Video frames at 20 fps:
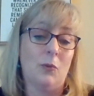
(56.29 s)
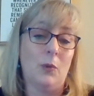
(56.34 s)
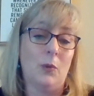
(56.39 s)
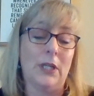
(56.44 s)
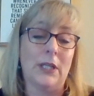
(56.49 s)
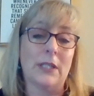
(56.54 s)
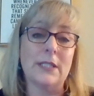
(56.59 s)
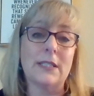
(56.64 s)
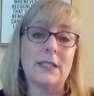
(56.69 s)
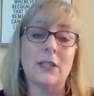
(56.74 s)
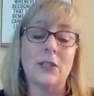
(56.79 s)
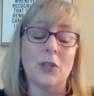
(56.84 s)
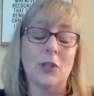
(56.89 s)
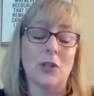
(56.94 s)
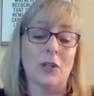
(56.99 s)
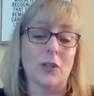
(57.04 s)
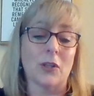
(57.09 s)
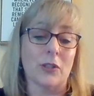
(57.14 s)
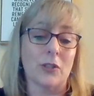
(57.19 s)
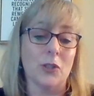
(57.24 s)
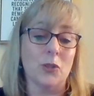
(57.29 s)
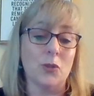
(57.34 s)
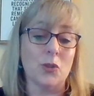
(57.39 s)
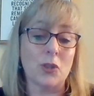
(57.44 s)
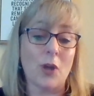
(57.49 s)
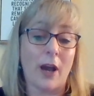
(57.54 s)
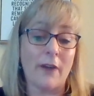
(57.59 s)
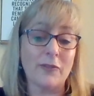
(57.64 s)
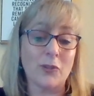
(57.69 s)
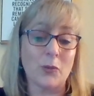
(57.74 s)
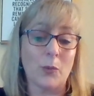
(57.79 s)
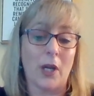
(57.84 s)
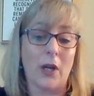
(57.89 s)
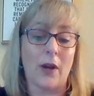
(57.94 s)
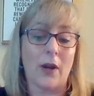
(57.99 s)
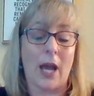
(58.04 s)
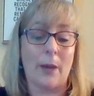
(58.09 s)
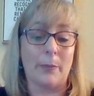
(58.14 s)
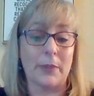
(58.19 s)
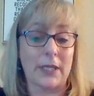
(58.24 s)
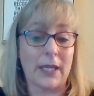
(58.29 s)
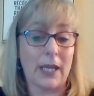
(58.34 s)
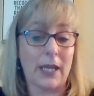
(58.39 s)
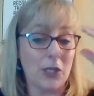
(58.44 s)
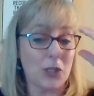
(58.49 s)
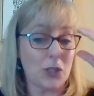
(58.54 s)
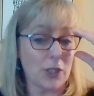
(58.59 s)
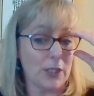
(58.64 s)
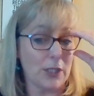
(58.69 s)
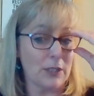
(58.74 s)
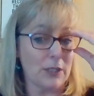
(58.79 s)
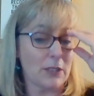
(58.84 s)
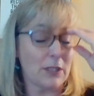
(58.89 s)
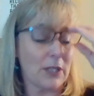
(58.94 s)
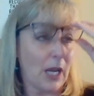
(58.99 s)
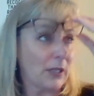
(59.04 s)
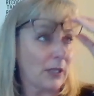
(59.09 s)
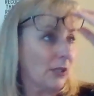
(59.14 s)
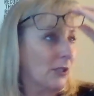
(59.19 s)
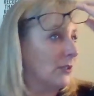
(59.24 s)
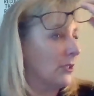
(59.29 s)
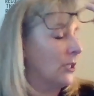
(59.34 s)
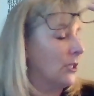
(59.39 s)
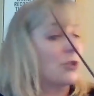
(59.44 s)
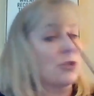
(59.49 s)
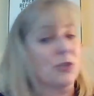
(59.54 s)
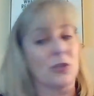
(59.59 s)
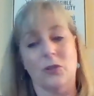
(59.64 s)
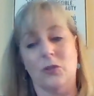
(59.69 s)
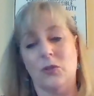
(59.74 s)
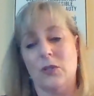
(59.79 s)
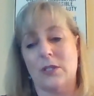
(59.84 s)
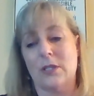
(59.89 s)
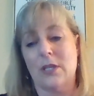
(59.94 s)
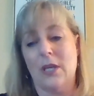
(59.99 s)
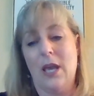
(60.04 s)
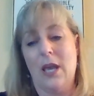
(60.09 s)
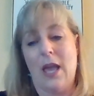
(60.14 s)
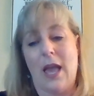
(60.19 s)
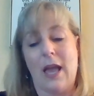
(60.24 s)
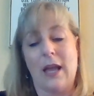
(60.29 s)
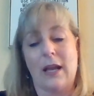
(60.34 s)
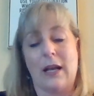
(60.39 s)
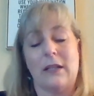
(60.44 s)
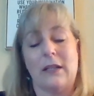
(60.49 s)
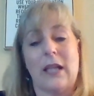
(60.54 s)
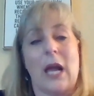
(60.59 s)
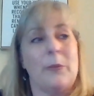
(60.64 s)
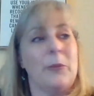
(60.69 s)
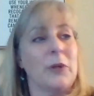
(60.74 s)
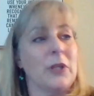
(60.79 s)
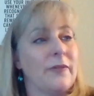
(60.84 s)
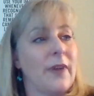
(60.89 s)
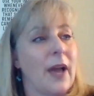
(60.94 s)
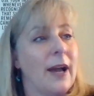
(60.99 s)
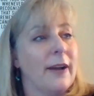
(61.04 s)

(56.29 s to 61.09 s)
We continue to learn new software, applications, technical issues, and collaborative